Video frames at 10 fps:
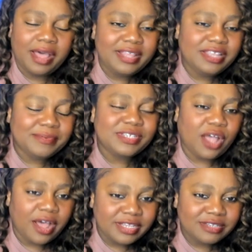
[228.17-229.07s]
there was
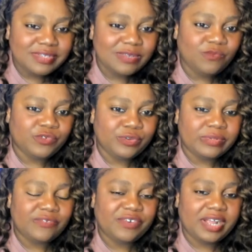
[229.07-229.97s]
also some
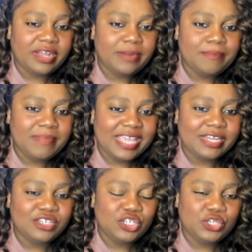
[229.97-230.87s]
rules for
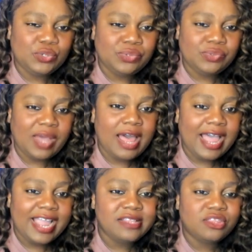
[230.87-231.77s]
me to
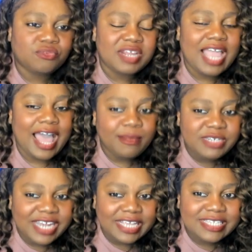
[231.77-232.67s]
hide 3
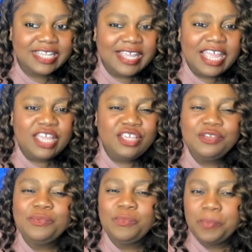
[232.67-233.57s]
objects.
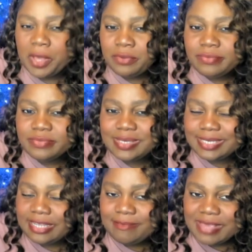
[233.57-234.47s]
You won't
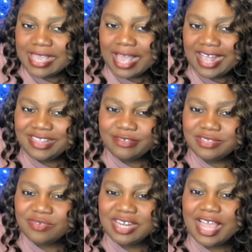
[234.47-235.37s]
see me hide those
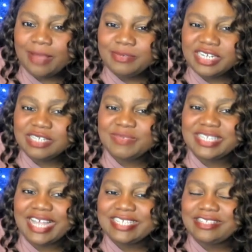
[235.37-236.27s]
3 objects,
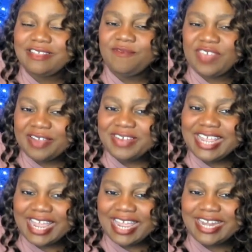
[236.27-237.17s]
besides at the
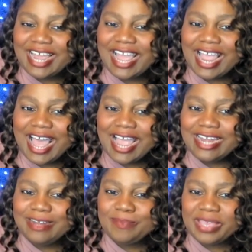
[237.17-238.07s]
very end I
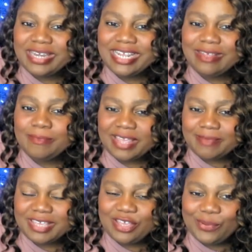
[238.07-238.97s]
hide baby
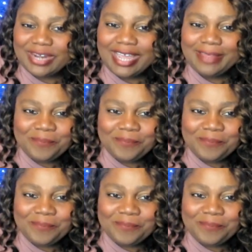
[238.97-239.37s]
Yoda.